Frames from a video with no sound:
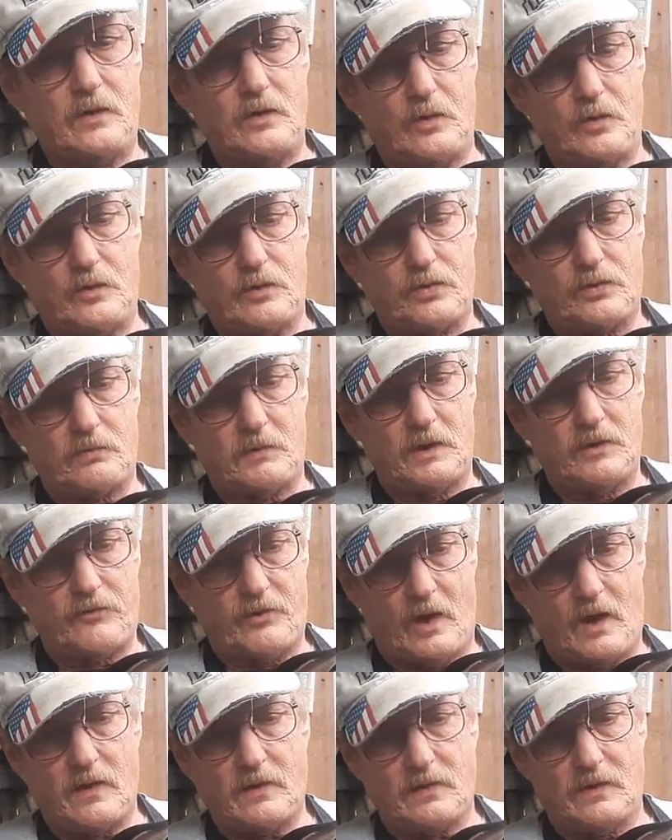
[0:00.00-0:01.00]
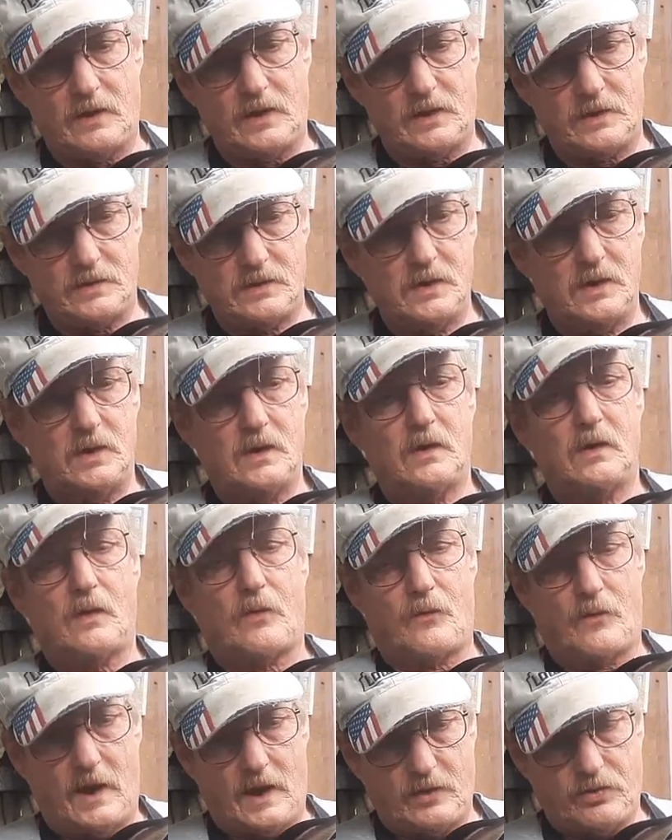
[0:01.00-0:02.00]
who is my chocolate
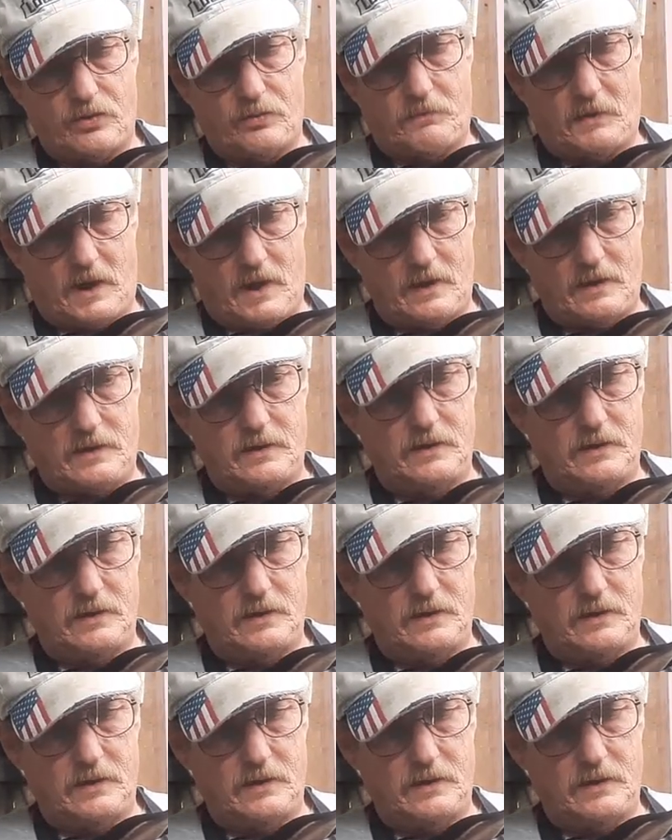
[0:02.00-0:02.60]
Rex buck.